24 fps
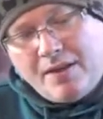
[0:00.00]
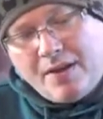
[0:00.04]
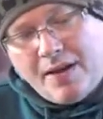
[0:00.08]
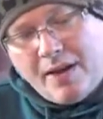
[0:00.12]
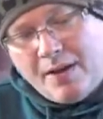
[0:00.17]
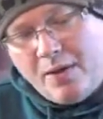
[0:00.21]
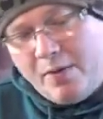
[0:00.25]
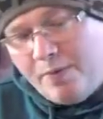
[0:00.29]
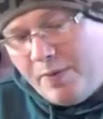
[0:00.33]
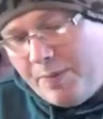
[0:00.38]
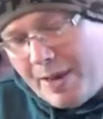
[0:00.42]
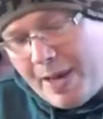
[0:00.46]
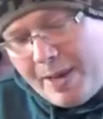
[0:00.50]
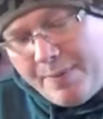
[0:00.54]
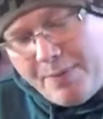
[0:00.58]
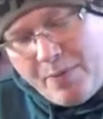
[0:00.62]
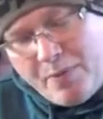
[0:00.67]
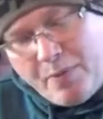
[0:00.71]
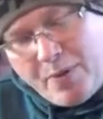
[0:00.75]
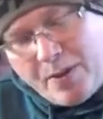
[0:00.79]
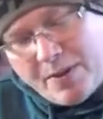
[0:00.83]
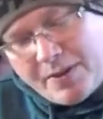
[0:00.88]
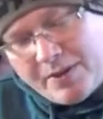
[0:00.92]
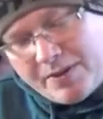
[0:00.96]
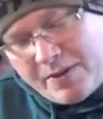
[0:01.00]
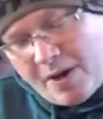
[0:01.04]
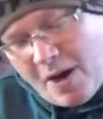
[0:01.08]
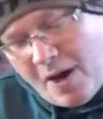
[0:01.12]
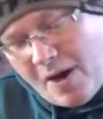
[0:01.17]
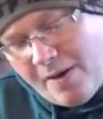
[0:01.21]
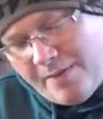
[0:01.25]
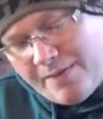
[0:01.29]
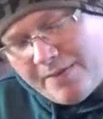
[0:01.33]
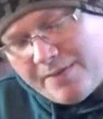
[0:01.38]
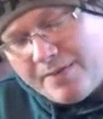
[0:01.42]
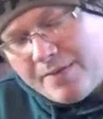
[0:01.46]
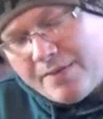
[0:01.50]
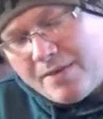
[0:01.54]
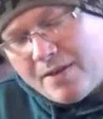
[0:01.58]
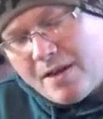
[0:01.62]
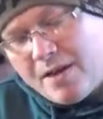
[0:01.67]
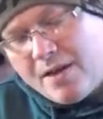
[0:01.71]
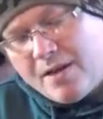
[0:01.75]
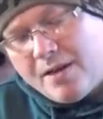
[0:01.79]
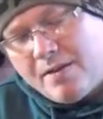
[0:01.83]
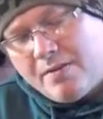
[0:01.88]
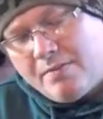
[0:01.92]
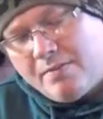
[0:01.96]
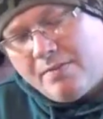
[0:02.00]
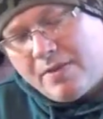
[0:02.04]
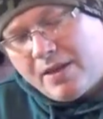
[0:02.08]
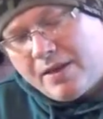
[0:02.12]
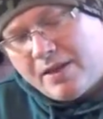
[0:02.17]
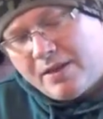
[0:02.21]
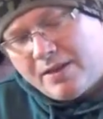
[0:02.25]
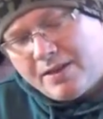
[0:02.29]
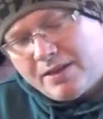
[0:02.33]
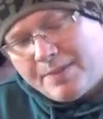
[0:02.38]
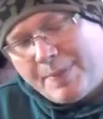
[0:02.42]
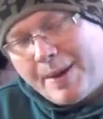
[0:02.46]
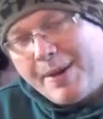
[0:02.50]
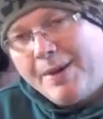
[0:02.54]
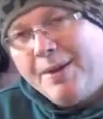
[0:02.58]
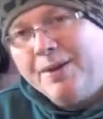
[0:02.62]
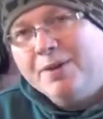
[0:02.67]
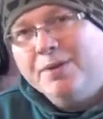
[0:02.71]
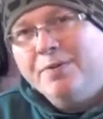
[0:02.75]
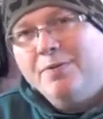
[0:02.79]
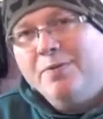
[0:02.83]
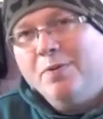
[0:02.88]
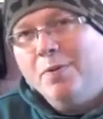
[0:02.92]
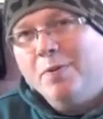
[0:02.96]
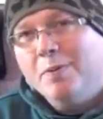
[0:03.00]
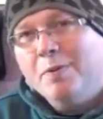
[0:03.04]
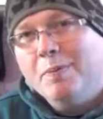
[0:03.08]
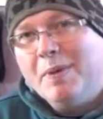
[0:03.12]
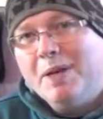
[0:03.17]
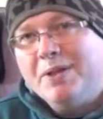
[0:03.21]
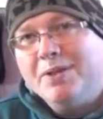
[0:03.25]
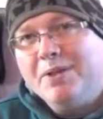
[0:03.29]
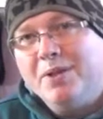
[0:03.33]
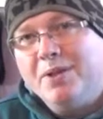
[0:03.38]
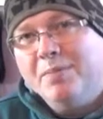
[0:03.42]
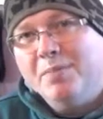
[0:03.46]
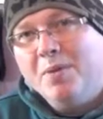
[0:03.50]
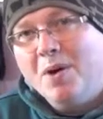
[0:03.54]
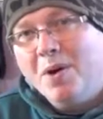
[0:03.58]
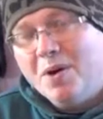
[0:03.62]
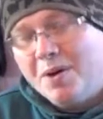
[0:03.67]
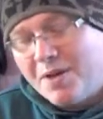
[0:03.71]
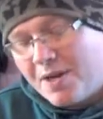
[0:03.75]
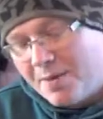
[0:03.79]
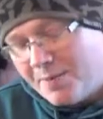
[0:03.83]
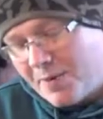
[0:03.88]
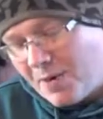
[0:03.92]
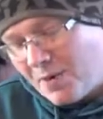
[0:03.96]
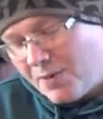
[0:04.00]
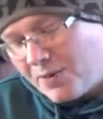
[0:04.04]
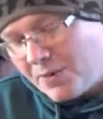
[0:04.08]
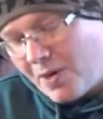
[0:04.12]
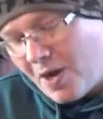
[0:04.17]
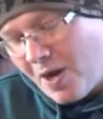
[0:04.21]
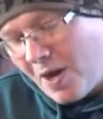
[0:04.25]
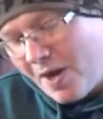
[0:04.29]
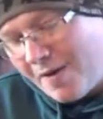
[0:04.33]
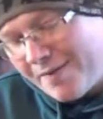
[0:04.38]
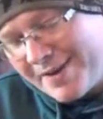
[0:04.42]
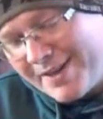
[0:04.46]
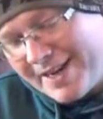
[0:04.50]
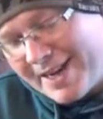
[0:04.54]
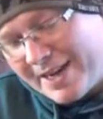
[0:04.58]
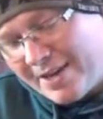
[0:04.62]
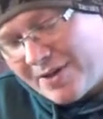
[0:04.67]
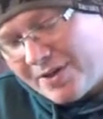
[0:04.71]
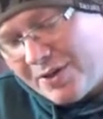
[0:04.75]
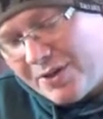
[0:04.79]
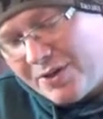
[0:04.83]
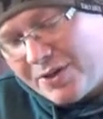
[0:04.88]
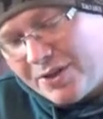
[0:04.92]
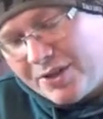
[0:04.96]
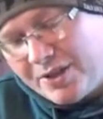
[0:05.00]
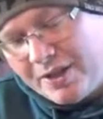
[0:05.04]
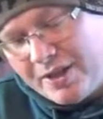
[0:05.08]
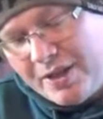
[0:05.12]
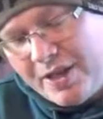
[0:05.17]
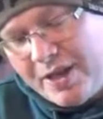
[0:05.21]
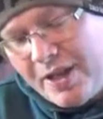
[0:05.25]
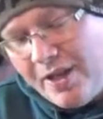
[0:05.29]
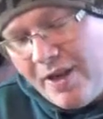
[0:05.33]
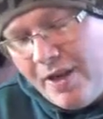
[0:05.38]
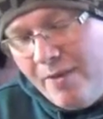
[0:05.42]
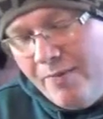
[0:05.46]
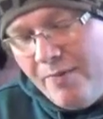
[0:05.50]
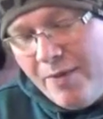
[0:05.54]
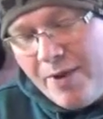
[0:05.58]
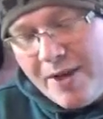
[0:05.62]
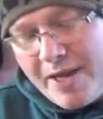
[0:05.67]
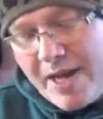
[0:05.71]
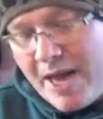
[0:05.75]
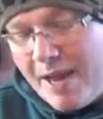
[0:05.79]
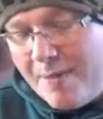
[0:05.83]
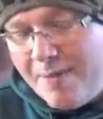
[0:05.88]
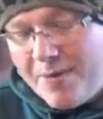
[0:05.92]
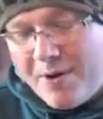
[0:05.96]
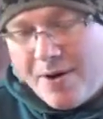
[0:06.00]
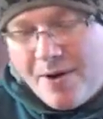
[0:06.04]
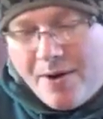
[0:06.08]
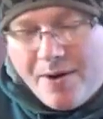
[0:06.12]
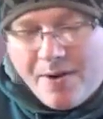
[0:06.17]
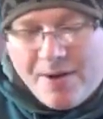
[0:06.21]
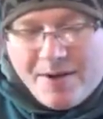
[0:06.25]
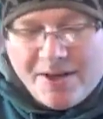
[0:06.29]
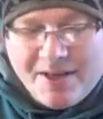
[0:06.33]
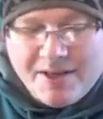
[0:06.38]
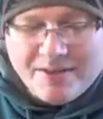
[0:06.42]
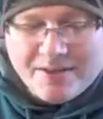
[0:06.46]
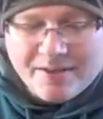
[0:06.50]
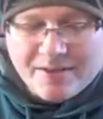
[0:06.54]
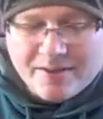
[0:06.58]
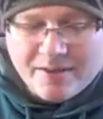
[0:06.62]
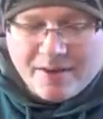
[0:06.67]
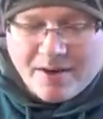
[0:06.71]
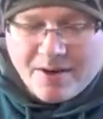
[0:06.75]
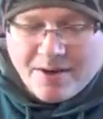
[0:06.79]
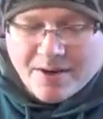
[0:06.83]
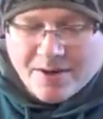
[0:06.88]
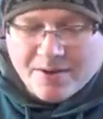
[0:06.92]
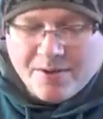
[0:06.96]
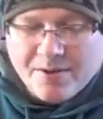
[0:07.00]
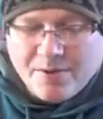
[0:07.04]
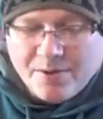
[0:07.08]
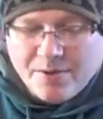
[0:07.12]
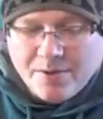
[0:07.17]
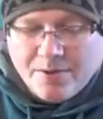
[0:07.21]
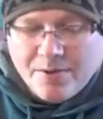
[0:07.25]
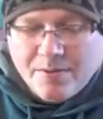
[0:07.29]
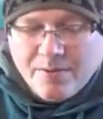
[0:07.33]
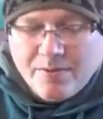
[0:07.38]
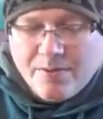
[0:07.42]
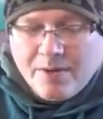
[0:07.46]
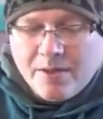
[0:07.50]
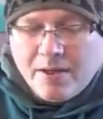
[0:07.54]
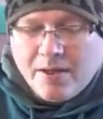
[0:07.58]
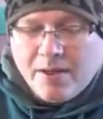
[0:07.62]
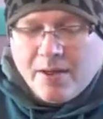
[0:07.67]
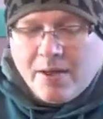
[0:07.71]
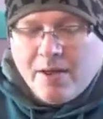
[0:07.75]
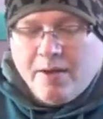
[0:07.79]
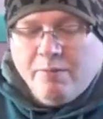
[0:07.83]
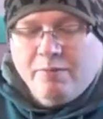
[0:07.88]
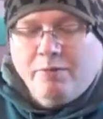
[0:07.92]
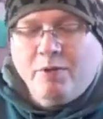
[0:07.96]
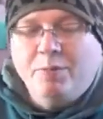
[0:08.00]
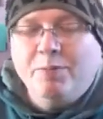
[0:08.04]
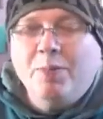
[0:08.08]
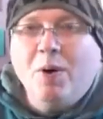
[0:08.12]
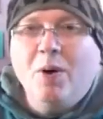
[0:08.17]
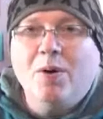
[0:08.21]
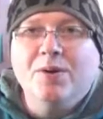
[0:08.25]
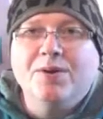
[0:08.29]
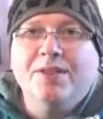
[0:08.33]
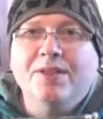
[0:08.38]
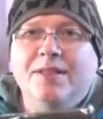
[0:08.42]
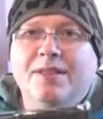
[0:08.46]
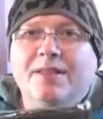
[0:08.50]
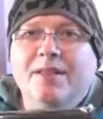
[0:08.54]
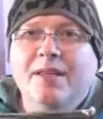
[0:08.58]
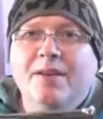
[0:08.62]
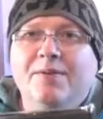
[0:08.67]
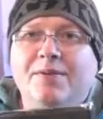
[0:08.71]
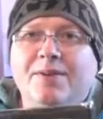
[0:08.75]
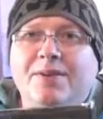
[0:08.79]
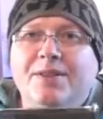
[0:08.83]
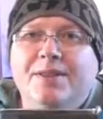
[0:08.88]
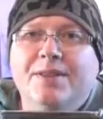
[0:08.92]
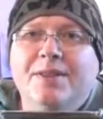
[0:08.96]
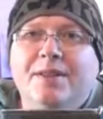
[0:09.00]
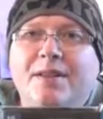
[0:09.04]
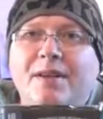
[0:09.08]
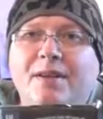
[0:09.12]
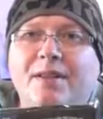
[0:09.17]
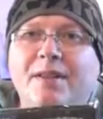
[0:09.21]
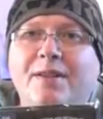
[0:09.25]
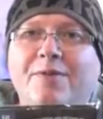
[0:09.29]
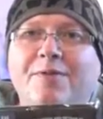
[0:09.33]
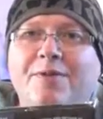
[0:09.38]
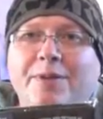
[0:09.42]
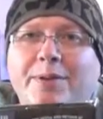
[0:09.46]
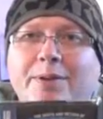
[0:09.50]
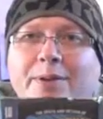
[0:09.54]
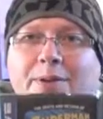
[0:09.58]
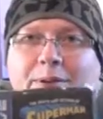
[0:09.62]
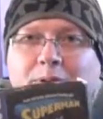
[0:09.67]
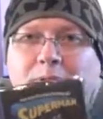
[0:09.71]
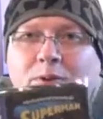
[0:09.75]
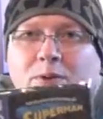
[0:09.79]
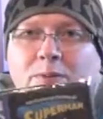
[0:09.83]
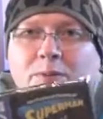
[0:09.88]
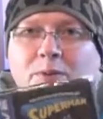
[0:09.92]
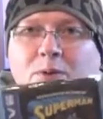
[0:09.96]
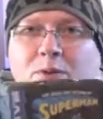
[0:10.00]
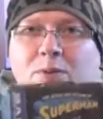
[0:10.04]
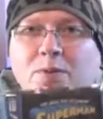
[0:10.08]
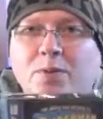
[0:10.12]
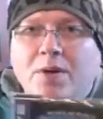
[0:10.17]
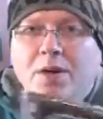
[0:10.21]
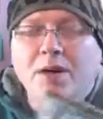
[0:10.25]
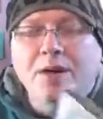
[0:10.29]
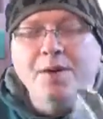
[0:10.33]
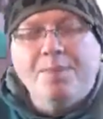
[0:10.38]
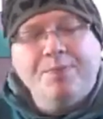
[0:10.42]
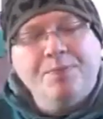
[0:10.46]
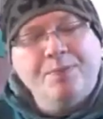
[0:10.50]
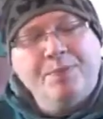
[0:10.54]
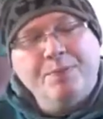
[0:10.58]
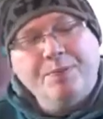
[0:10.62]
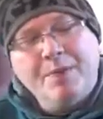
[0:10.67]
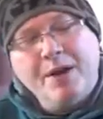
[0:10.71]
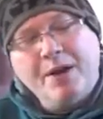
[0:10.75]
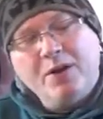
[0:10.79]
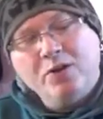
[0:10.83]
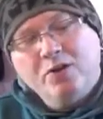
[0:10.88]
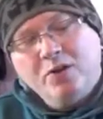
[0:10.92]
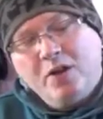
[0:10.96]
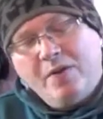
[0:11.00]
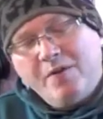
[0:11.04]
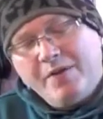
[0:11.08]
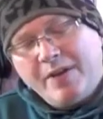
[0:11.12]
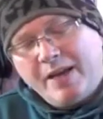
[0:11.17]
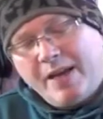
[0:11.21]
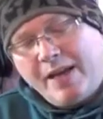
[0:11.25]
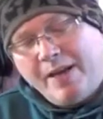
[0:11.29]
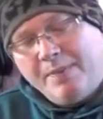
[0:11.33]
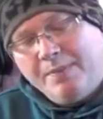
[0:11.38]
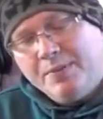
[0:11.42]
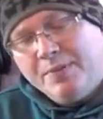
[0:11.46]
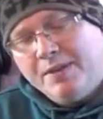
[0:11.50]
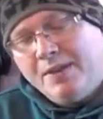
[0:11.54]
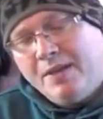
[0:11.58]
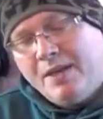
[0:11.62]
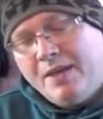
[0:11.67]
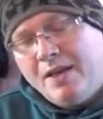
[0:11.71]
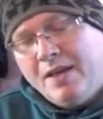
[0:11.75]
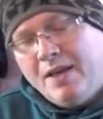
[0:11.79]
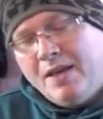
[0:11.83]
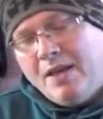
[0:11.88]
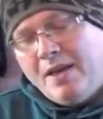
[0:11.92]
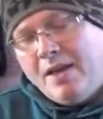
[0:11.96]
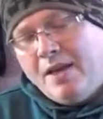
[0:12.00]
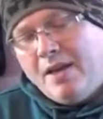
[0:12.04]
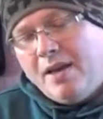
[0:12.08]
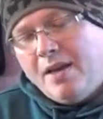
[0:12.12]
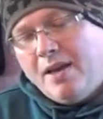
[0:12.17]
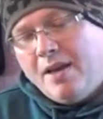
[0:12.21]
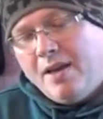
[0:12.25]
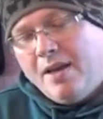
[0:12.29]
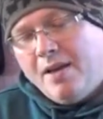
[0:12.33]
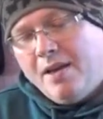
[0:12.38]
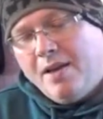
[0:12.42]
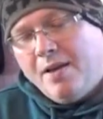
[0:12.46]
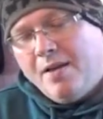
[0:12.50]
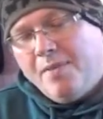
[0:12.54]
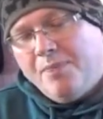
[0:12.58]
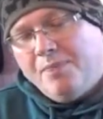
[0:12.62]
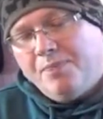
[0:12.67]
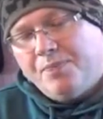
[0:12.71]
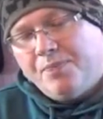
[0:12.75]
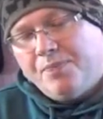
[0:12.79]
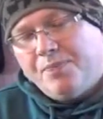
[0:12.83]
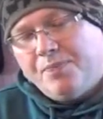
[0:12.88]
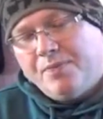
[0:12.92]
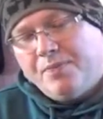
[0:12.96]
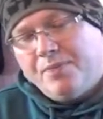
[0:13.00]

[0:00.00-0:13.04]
and all the paperwork is half in um, Spanish for the Mexican market but also half in English. The game cart is like new, the box itself is slightly thinner than normal um, Mega Drive games. Um,